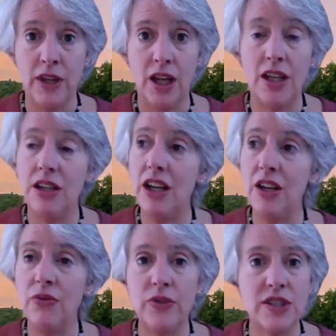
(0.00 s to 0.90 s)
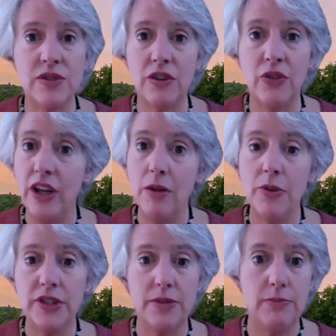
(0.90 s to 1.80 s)
And if it's
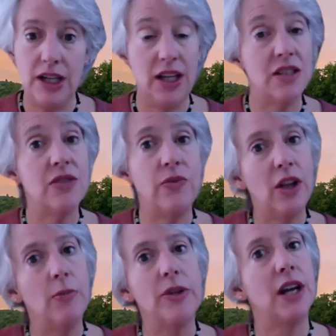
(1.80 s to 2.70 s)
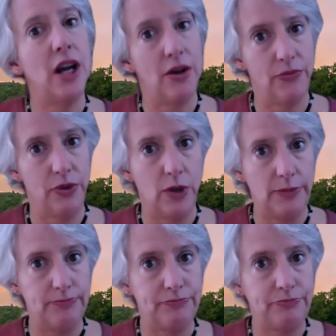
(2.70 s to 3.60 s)
available to me, it's available to everyone.